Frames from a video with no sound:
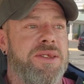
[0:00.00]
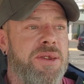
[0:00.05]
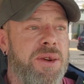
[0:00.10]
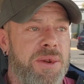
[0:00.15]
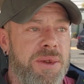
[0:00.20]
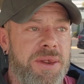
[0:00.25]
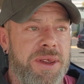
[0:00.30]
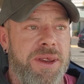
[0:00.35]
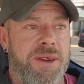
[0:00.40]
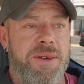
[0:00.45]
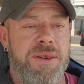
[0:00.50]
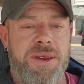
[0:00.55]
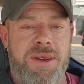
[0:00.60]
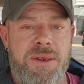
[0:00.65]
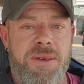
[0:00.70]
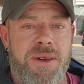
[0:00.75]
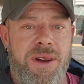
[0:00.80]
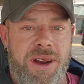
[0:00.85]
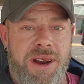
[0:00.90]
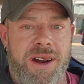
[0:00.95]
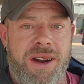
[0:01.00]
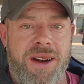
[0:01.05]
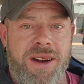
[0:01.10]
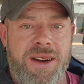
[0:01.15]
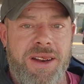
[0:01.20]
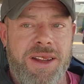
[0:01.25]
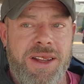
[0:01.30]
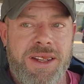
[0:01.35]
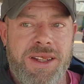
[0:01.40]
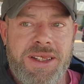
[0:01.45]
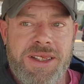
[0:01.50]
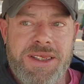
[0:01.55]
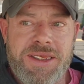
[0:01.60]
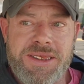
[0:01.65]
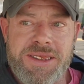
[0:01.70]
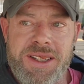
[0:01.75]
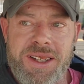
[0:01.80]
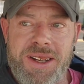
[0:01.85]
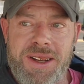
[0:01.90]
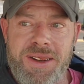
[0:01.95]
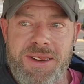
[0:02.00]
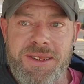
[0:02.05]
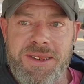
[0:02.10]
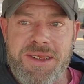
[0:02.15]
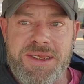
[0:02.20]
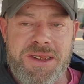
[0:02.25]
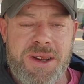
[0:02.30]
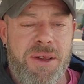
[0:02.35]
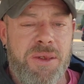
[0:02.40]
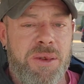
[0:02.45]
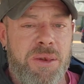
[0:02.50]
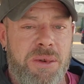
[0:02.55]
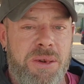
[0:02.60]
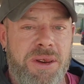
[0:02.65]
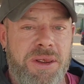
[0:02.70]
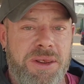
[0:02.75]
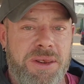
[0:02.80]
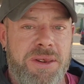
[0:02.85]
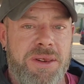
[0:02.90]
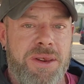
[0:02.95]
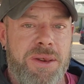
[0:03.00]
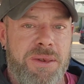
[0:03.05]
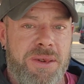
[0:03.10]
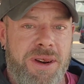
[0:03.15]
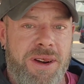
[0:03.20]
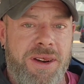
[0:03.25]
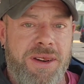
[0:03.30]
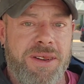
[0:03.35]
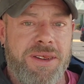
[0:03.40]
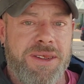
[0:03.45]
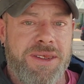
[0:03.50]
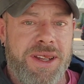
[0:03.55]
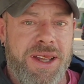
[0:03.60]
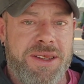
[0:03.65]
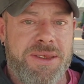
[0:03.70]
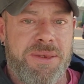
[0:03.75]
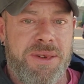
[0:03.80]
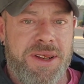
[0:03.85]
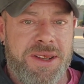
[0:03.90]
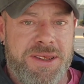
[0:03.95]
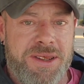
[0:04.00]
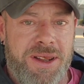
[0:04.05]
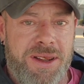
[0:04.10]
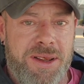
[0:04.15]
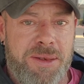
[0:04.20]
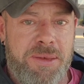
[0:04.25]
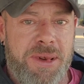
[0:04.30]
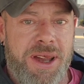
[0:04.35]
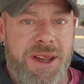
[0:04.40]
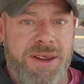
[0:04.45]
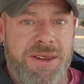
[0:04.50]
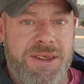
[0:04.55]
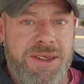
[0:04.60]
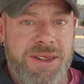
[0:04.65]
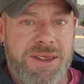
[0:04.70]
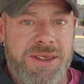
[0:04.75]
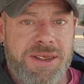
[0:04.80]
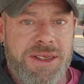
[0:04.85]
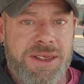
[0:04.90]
truly who you are. You know, show the world who you are. That's what it's all about.